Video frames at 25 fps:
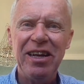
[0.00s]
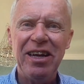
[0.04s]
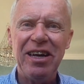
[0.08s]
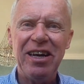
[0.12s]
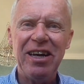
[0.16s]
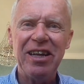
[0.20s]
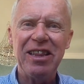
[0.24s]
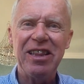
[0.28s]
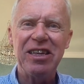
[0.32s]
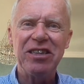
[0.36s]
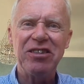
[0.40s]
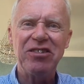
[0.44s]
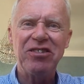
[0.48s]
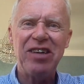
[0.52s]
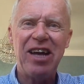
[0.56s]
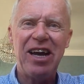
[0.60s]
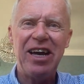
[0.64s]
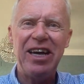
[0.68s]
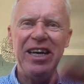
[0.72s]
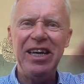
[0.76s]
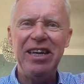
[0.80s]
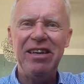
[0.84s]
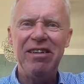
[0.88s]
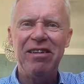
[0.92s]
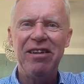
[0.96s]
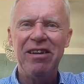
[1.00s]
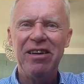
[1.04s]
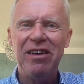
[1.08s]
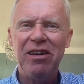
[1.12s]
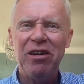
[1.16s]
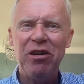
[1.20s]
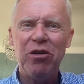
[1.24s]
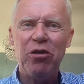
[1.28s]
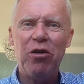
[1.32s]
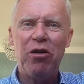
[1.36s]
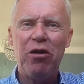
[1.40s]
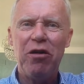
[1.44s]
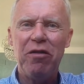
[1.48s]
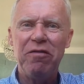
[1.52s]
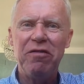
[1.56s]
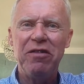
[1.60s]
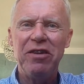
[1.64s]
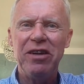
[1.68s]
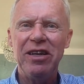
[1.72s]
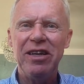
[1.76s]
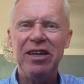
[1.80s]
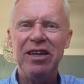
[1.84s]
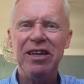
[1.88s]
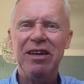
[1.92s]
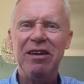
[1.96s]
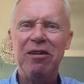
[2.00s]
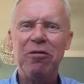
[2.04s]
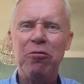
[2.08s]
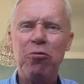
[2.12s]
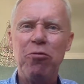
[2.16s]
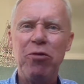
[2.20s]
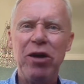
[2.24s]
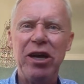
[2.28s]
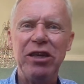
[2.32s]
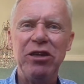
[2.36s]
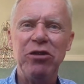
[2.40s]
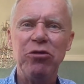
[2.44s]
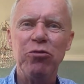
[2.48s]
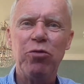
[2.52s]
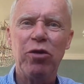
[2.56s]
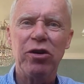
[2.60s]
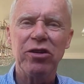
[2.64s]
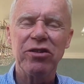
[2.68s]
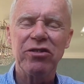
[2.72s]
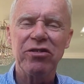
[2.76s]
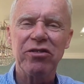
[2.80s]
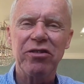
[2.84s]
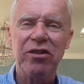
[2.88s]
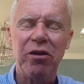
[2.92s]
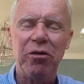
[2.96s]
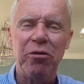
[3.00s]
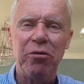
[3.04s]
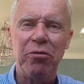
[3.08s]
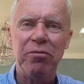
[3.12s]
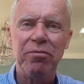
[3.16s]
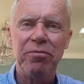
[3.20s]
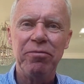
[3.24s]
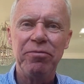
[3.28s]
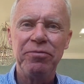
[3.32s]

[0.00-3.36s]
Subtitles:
other side of where you want to go.